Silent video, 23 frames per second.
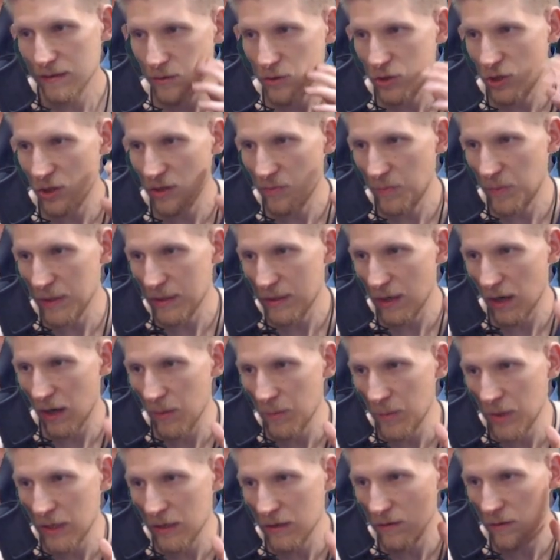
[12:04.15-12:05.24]
She's
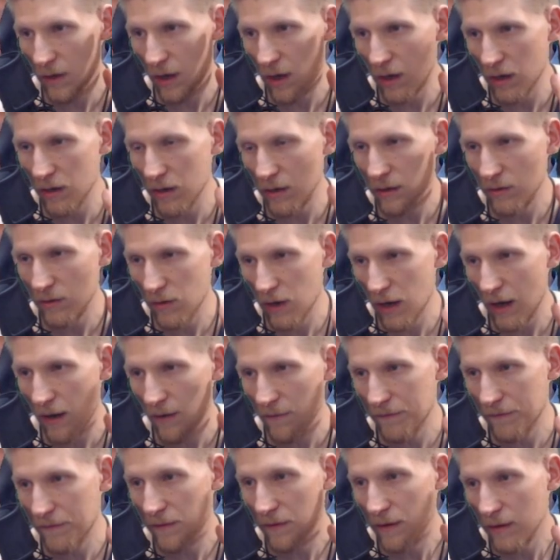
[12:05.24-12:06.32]
becoming Lara
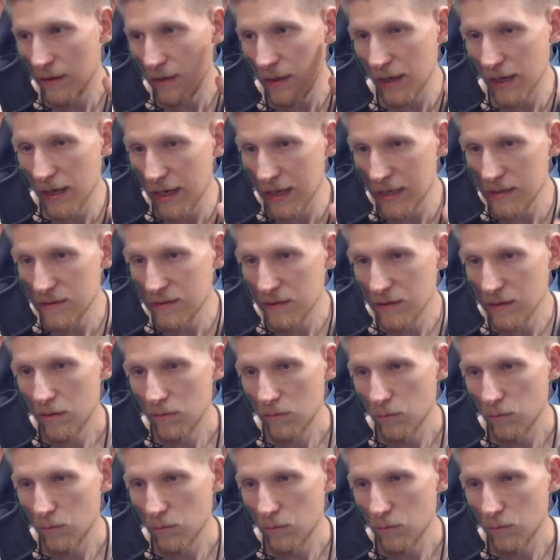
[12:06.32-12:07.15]
Croft, guys.